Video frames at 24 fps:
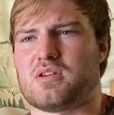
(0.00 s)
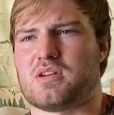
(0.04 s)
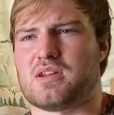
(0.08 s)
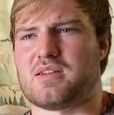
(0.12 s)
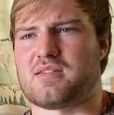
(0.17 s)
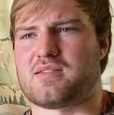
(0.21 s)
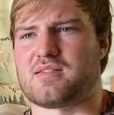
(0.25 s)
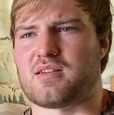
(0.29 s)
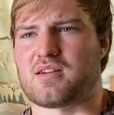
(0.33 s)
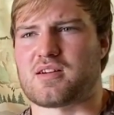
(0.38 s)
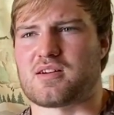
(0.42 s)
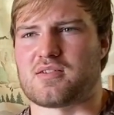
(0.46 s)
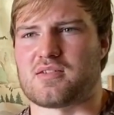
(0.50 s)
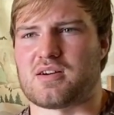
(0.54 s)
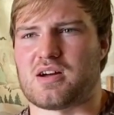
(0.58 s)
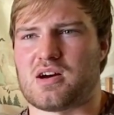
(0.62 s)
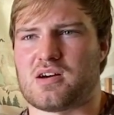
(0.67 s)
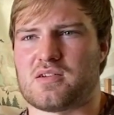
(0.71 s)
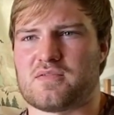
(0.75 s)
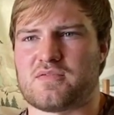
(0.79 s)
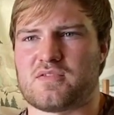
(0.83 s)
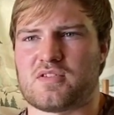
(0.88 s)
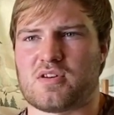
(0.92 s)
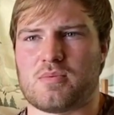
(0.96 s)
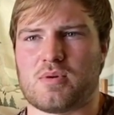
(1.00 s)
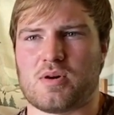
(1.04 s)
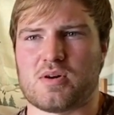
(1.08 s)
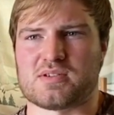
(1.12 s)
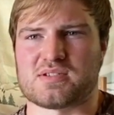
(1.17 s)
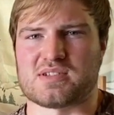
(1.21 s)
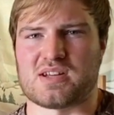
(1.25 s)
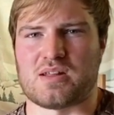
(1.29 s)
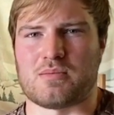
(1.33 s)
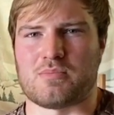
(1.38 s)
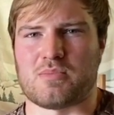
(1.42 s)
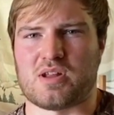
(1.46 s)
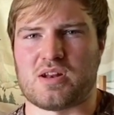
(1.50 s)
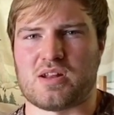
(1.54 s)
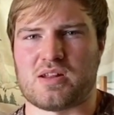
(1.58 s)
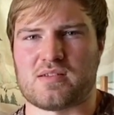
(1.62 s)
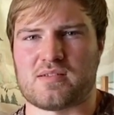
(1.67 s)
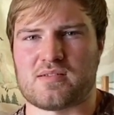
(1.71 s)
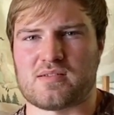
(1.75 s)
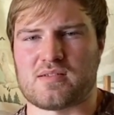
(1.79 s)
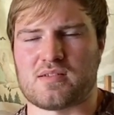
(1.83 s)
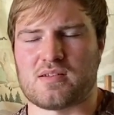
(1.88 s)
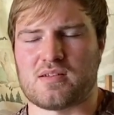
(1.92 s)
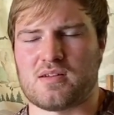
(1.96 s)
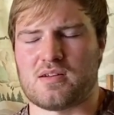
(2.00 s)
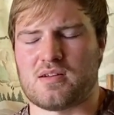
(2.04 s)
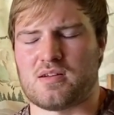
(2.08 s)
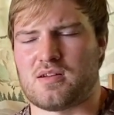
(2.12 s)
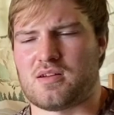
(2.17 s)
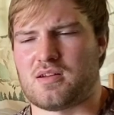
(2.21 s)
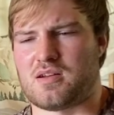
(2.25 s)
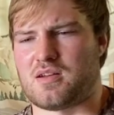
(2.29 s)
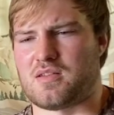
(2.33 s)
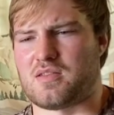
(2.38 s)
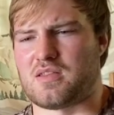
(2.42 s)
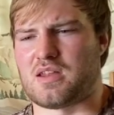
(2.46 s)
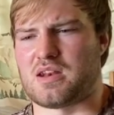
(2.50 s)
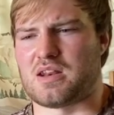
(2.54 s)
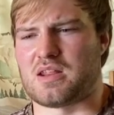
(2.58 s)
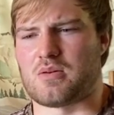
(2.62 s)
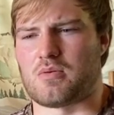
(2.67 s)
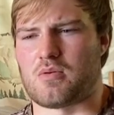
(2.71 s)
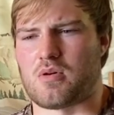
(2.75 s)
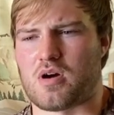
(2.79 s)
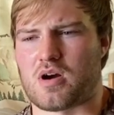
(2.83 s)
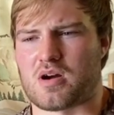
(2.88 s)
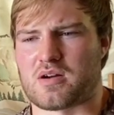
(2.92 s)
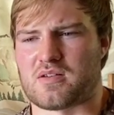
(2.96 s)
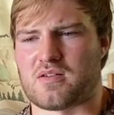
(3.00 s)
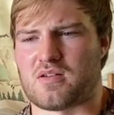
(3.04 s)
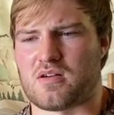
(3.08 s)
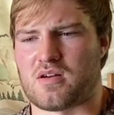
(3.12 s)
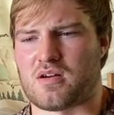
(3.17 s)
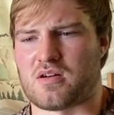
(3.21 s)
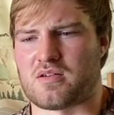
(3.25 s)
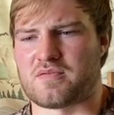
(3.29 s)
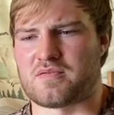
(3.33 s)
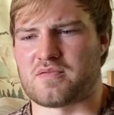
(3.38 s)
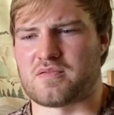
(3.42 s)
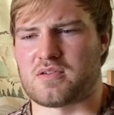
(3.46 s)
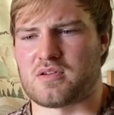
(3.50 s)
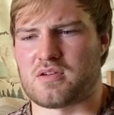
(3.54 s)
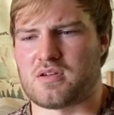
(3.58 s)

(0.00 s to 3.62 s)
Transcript: He stuck around for about 10 minutes and then he walked off.